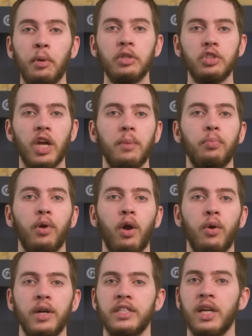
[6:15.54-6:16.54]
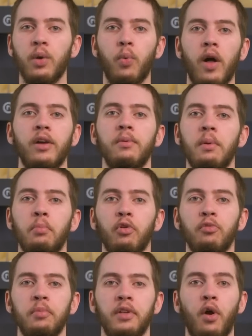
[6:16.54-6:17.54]
PrintDry Pro is a welcome
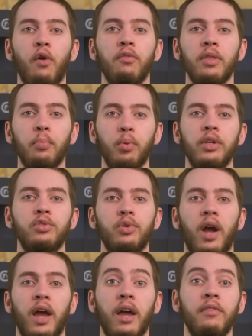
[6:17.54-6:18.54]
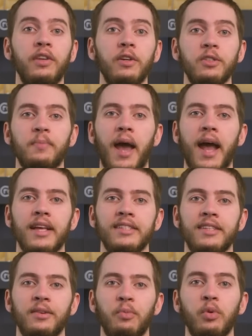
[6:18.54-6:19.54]
improvement over the PrintDry of years
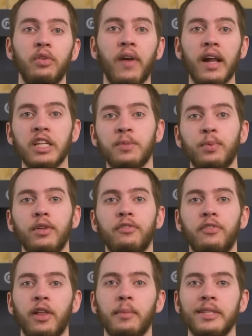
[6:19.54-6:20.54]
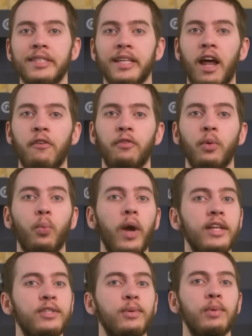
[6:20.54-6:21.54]
past. When you've had a spool of filament sit out for
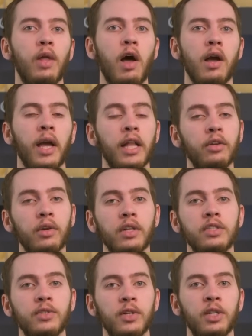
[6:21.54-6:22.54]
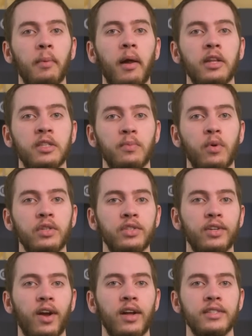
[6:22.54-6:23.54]
way too long and you're concerned about its
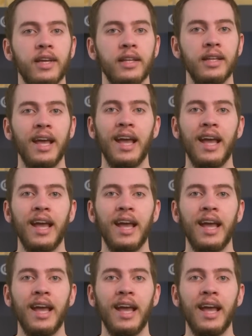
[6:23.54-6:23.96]
moisture content,